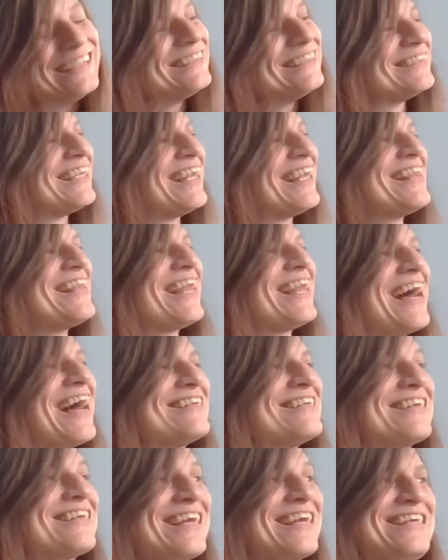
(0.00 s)
so like the
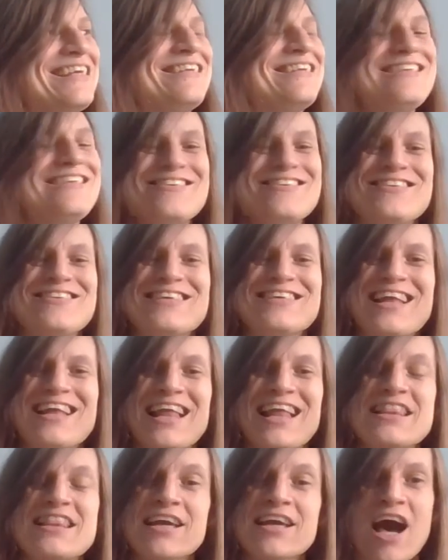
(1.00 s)
last thing I need to do is get
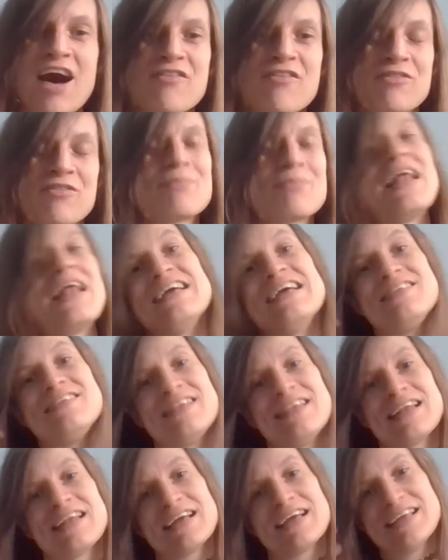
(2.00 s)
like the cover in place
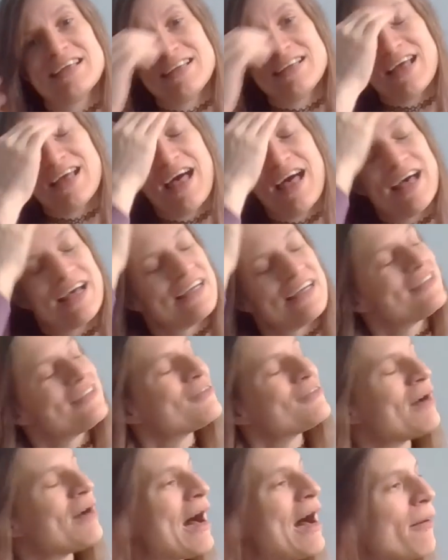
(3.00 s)
and then I can uh,
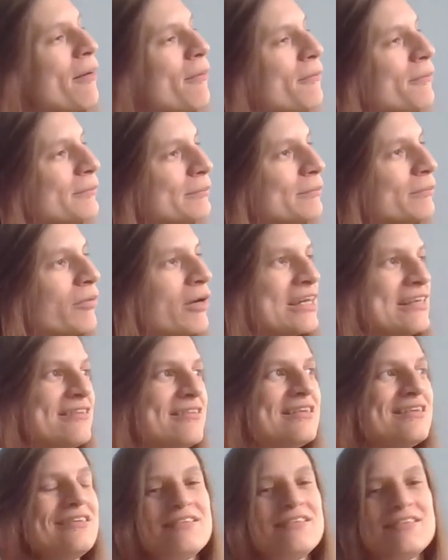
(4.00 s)
sort out
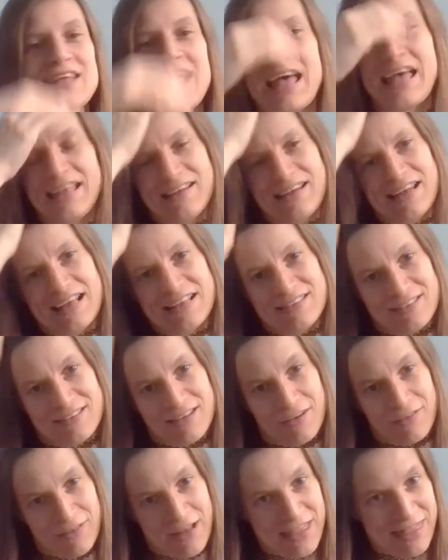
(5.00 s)
prices and, and
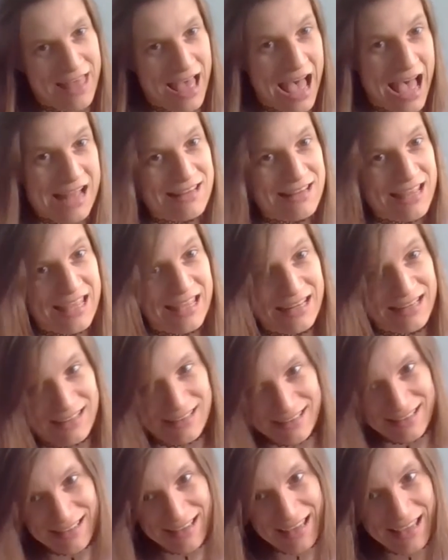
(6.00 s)
stuff like that
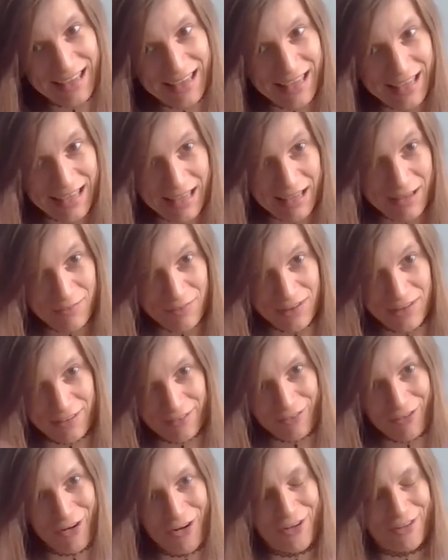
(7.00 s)
and
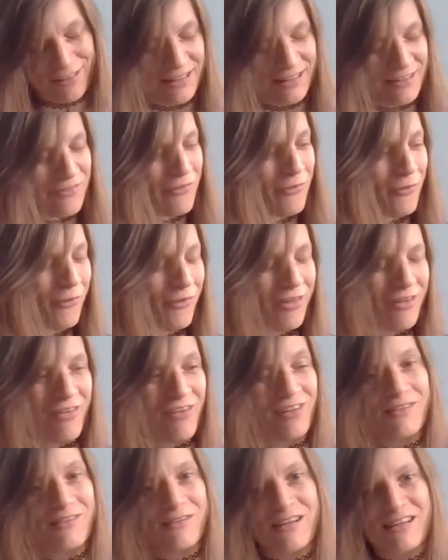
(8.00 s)
fingers crossed for
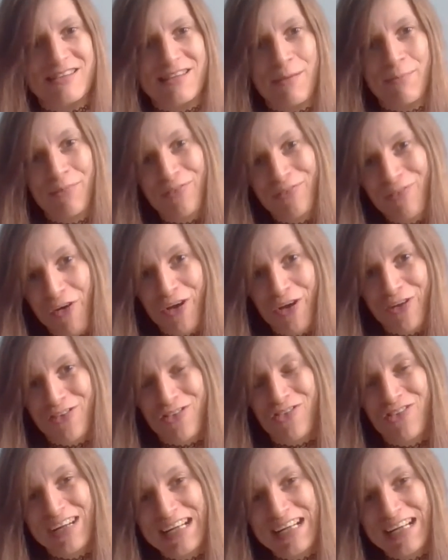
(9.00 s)
the December 1st